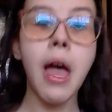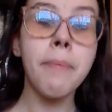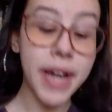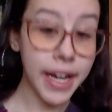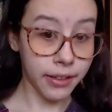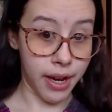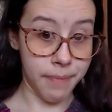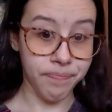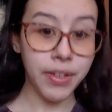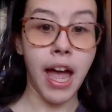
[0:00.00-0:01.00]
But anyway,
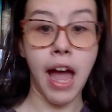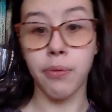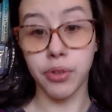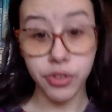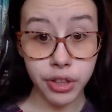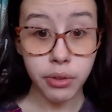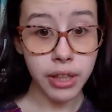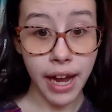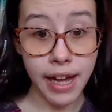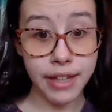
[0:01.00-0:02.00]
I will see you
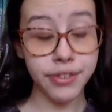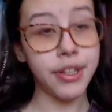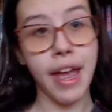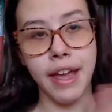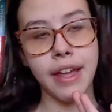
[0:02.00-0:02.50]
guys